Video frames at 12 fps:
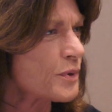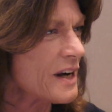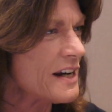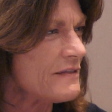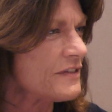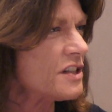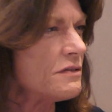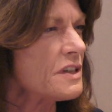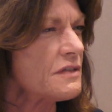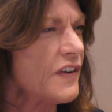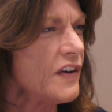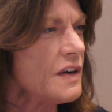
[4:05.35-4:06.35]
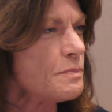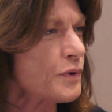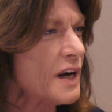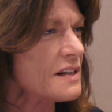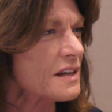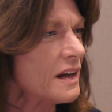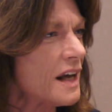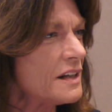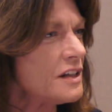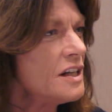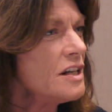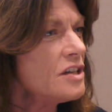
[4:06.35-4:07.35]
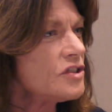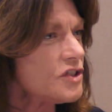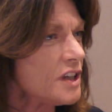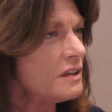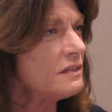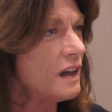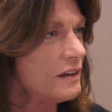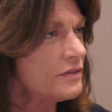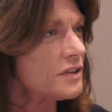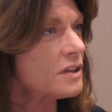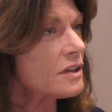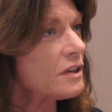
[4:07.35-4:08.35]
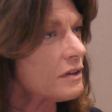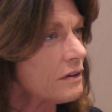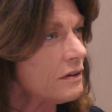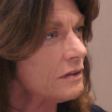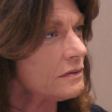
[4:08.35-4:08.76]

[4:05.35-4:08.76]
brave, and she was very brazen, and she loved her girl.